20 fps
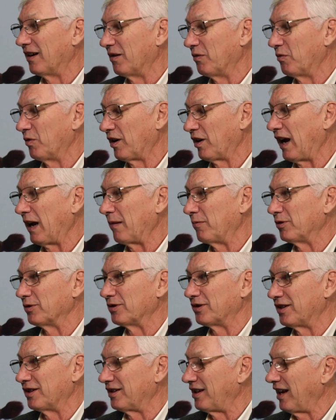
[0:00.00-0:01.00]
We're able
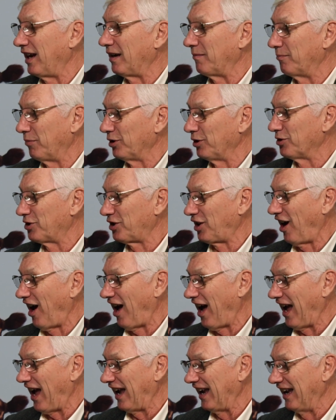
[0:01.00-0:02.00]
to take blue
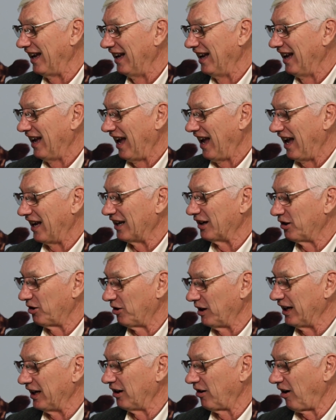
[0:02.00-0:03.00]
sky and
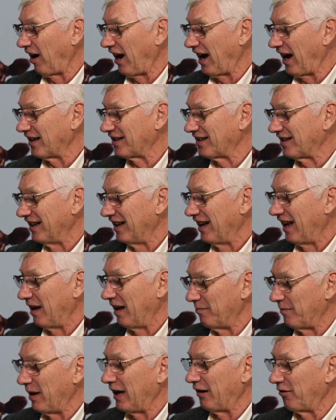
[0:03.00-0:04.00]
green grass
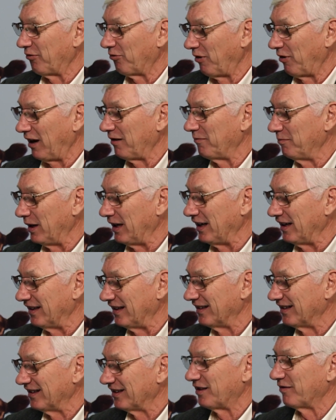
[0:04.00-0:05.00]
and make red meat
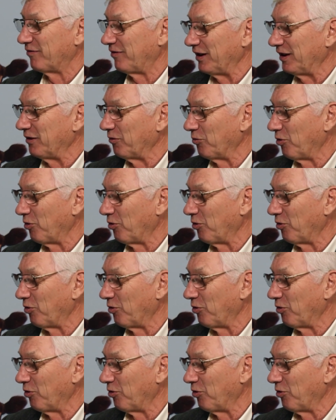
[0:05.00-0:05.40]
to feed the